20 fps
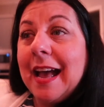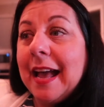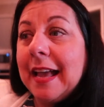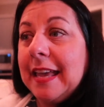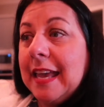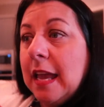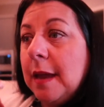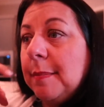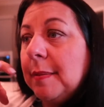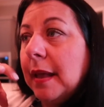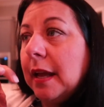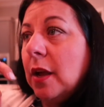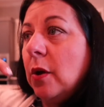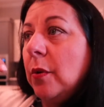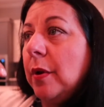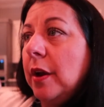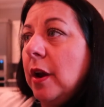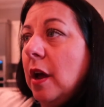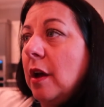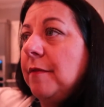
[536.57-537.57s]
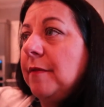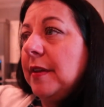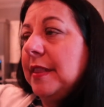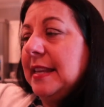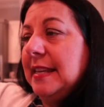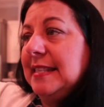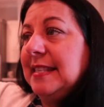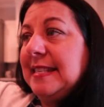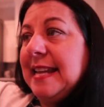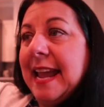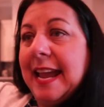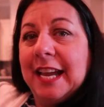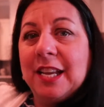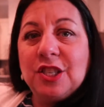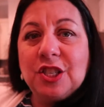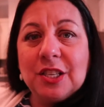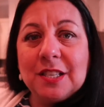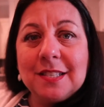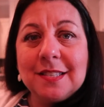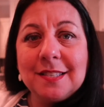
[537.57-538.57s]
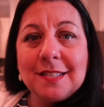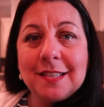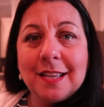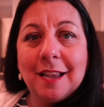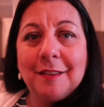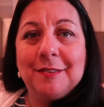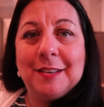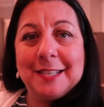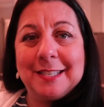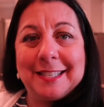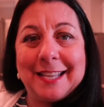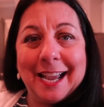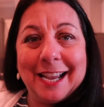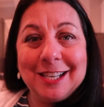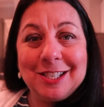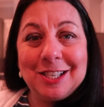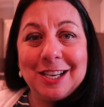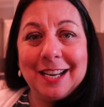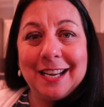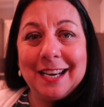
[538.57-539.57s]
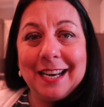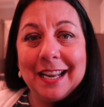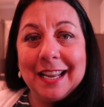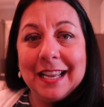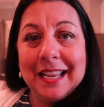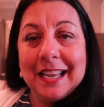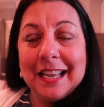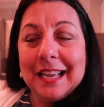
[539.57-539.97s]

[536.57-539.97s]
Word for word: I keep like going off on these tangents of discussion